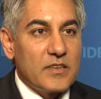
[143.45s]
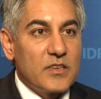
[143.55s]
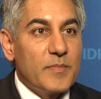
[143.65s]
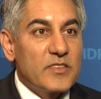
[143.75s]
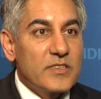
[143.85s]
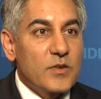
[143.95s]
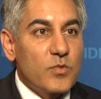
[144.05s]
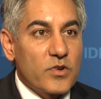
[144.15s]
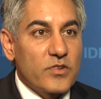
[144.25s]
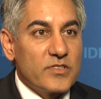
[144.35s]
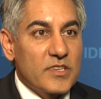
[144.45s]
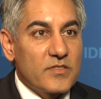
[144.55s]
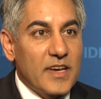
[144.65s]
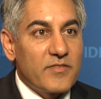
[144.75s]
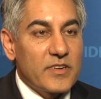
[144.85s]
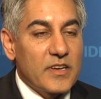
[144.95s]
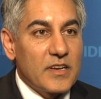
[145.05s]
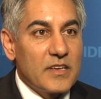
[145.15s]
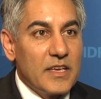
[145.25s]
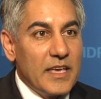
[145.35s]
domestic worker in South Africa,